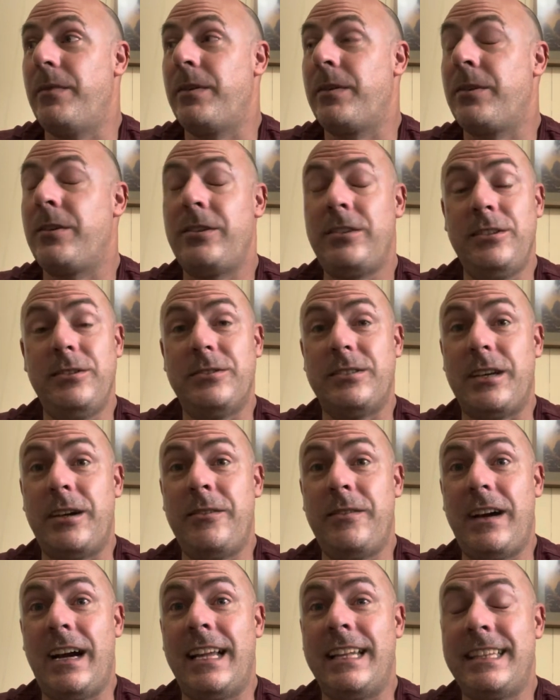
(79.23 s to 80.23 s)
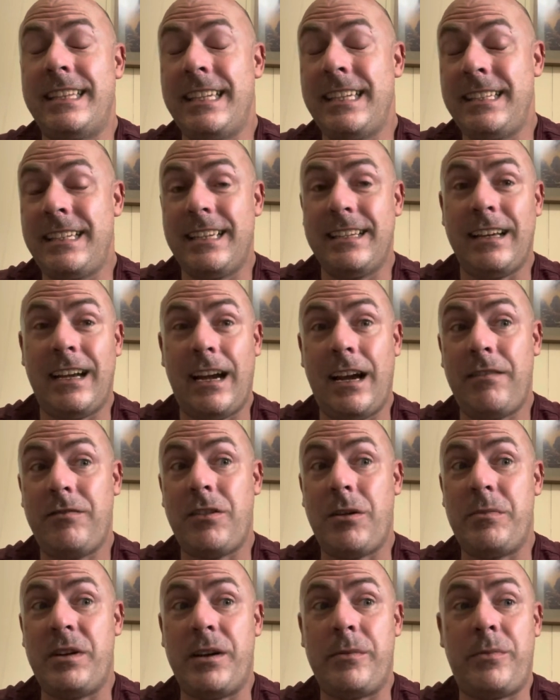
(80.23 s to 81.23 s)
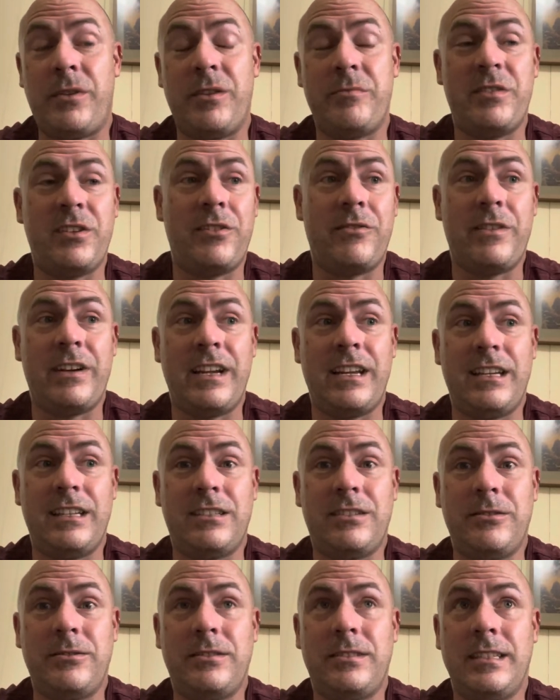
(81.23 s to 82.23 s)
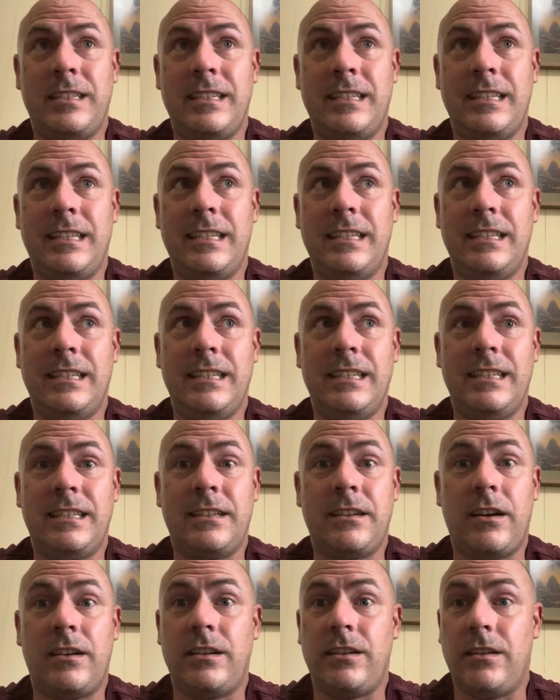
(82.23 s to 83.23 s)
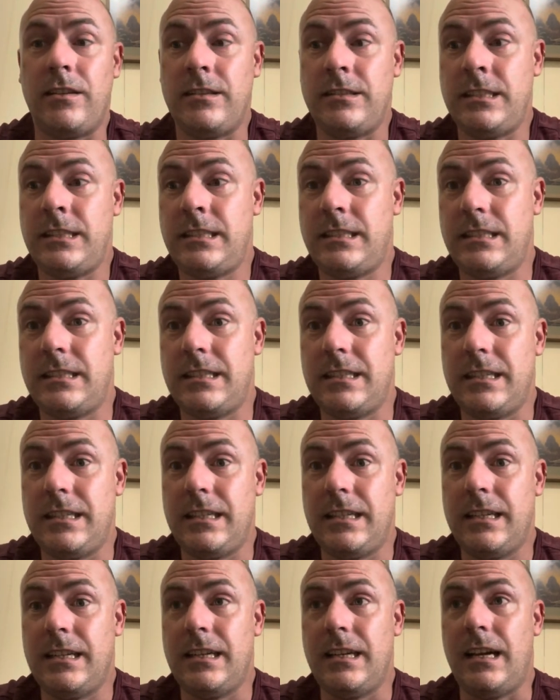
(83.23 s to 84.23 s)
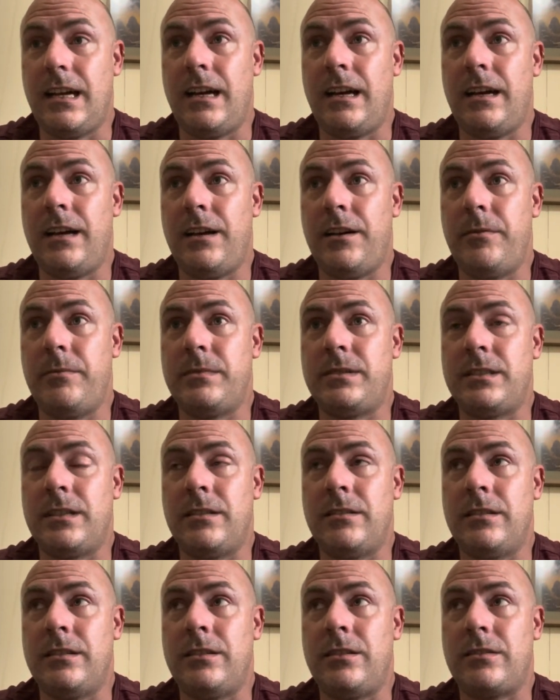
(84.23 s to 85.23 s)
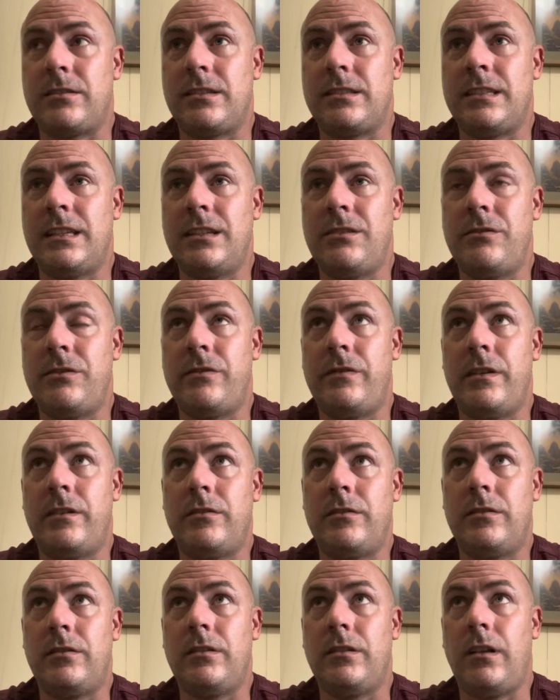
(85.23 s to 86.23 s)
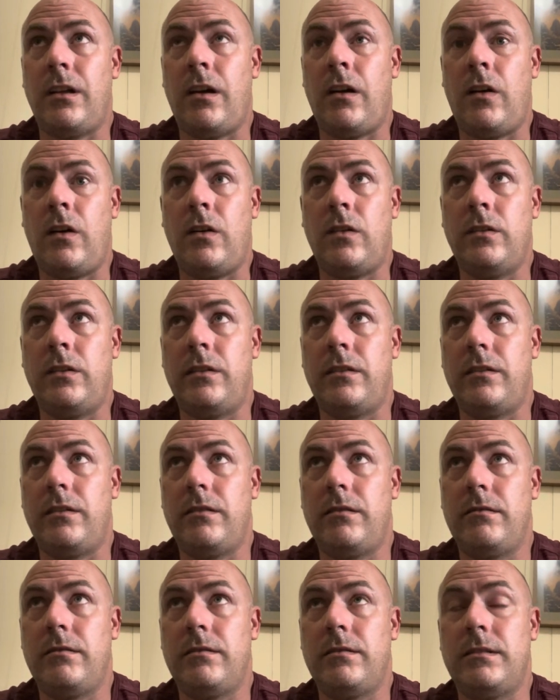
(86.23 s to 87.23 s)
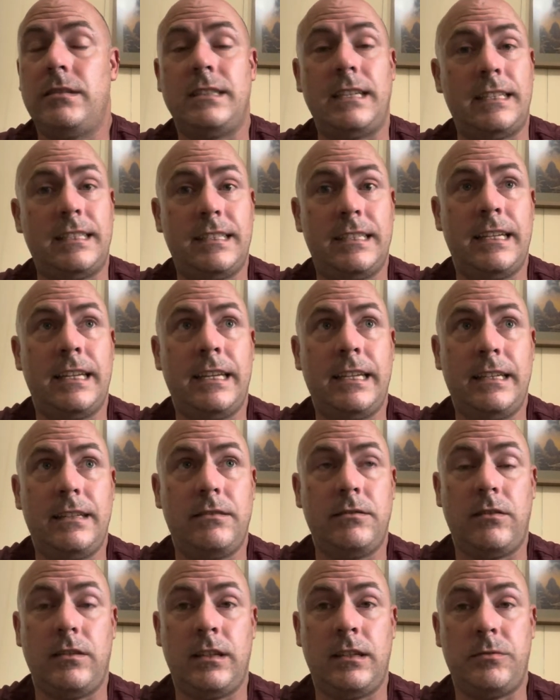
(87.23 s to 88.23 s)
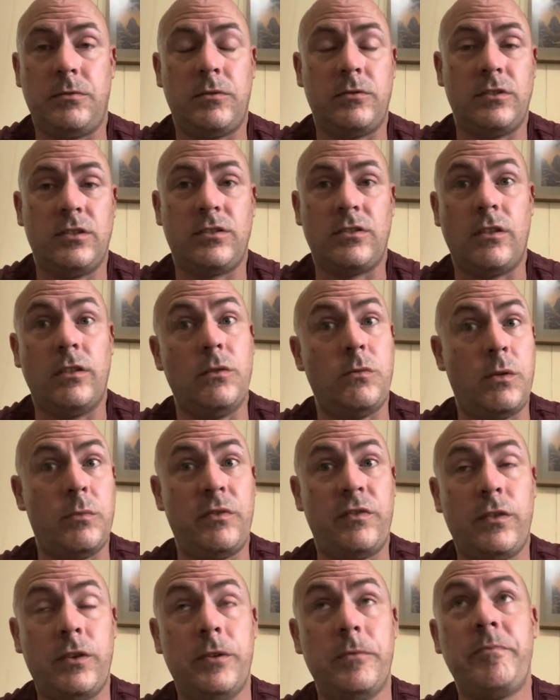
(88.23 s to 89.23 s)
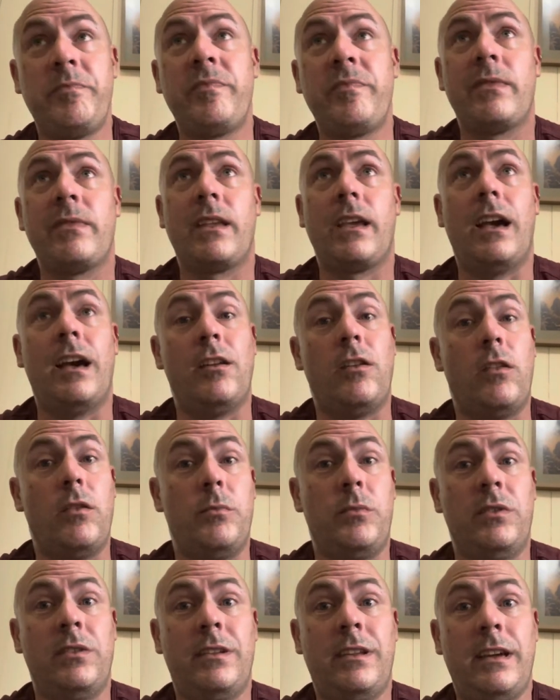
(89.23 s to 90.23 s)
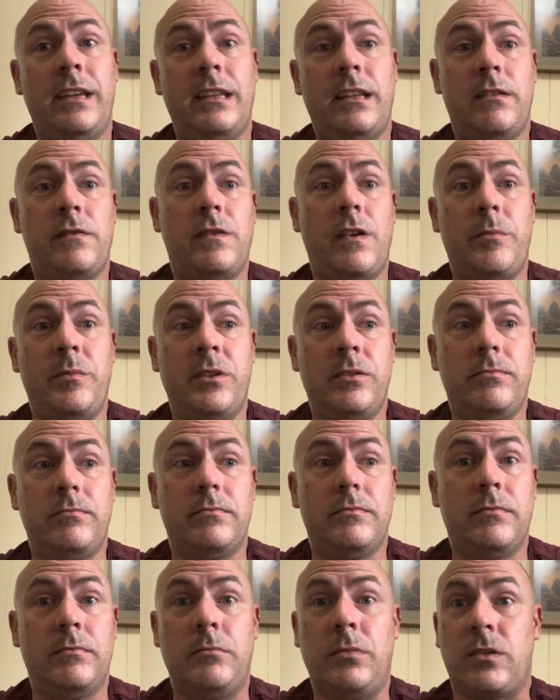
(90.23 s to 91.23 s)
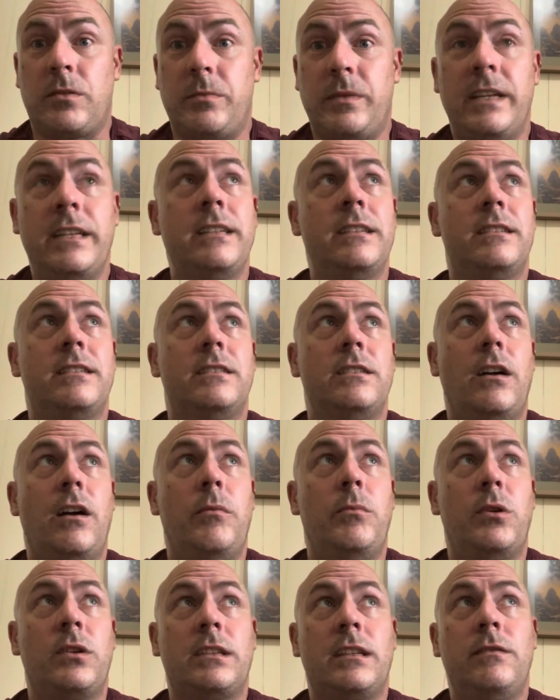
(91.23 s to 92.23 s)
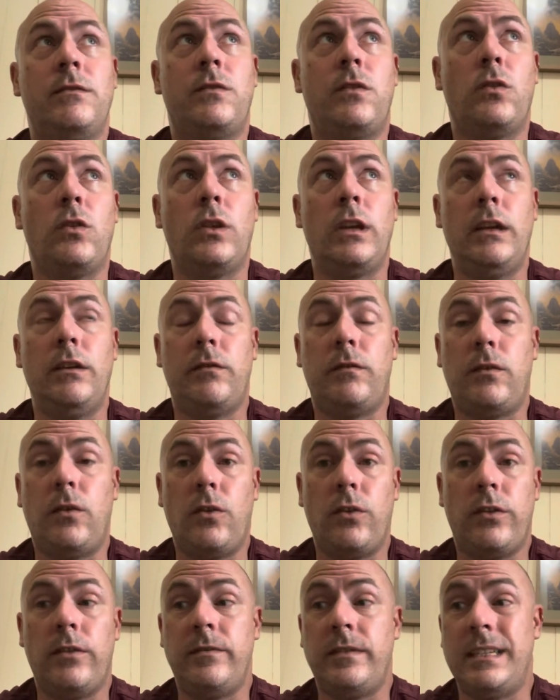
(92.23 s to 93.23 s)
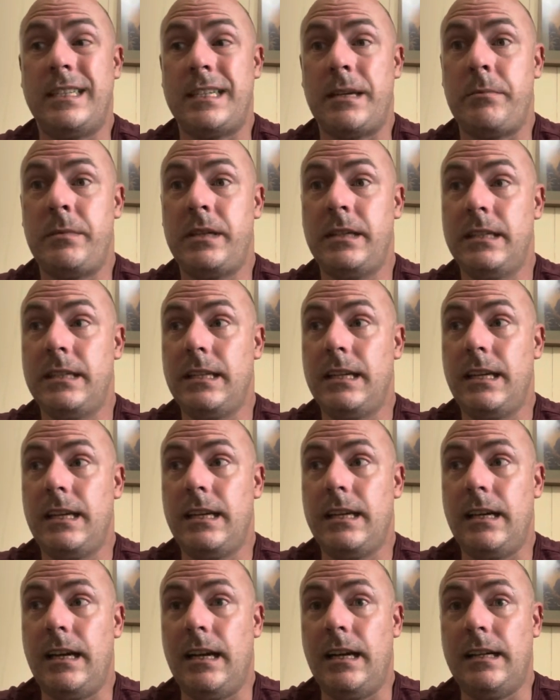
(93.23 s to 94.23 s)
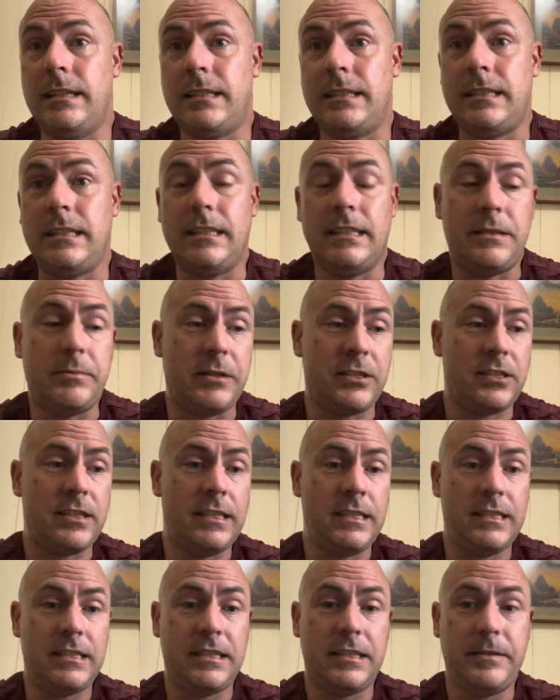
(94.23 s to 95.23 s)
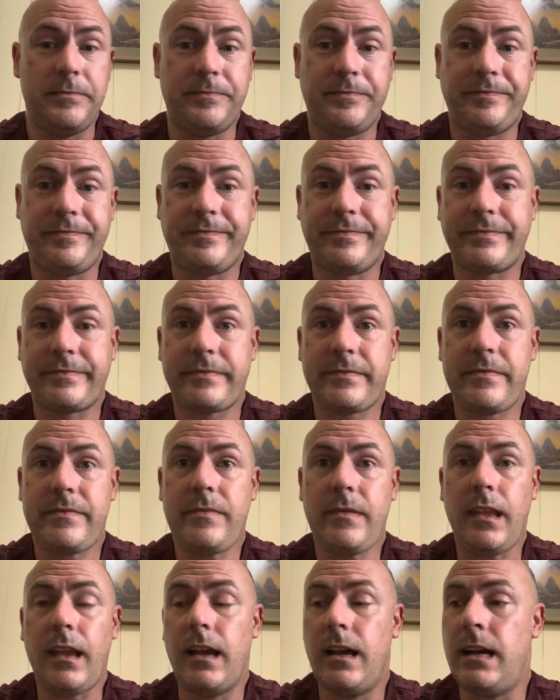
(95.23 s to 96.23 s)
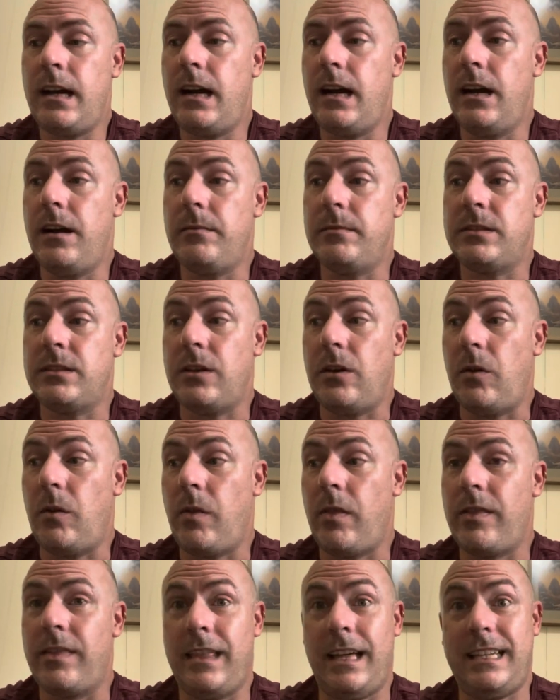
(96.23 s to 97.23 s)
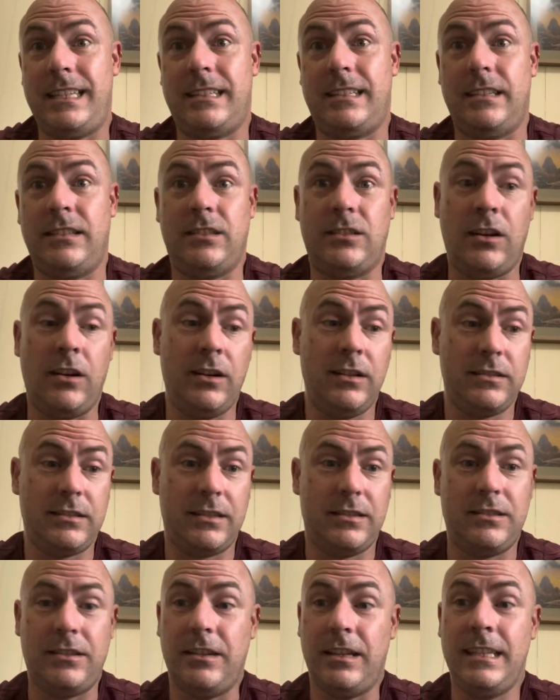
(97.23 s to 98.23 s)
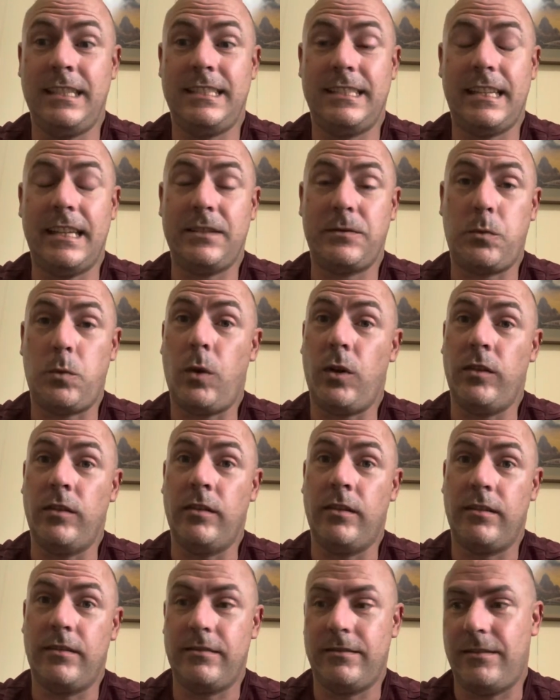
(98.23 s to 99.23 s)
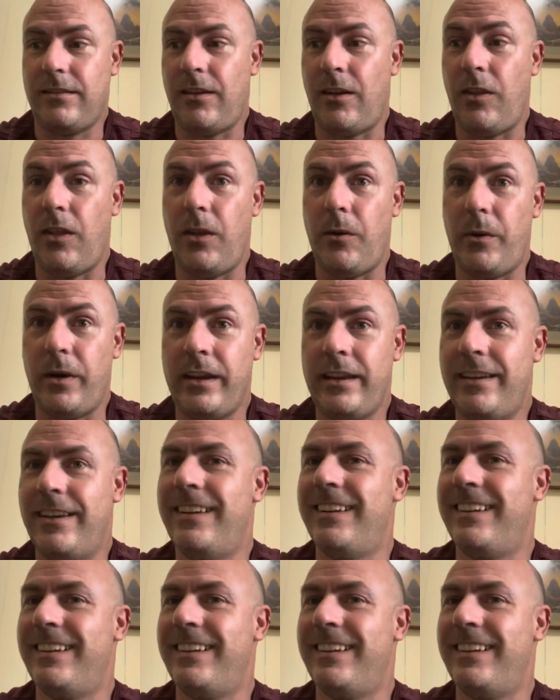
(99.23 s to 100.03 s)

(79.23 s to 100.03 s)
Good news though, I have got my appointment already to see the cardiologist. So the doctor sent the referral on Saturday, not this one, just gone the one before. And on the Monday, they phoned me up and booked me in. So I'm booked in for the 4th of December. To see the specialist. So that's a start. So at least that's one on the way.